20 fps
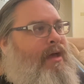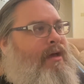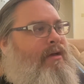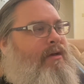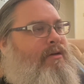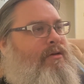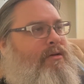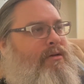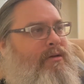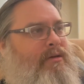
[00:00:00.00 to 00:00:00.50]

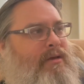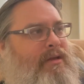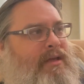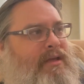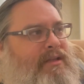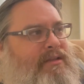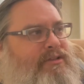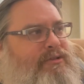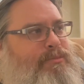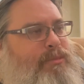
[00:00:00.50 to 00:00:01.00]

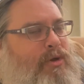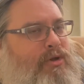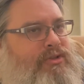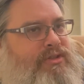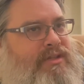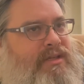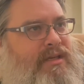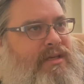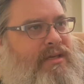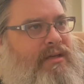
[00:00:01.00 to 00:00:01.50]
And it's
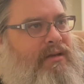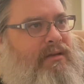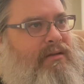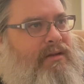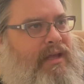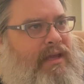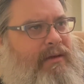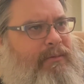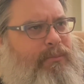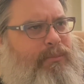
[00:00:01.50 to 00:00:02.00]
mostly, I'm
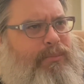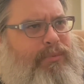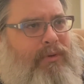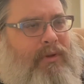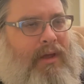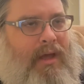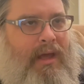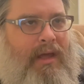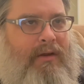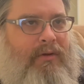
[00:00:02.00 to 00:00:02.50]
like,
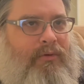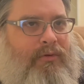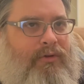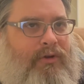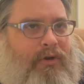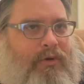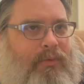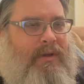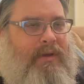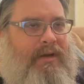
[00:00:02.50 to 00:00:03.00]
I don't
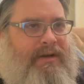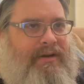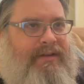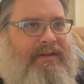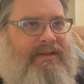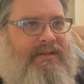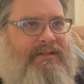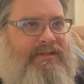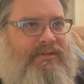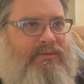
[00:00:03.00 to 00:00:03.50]
know it
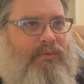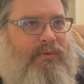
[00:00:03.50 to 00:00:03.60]
is.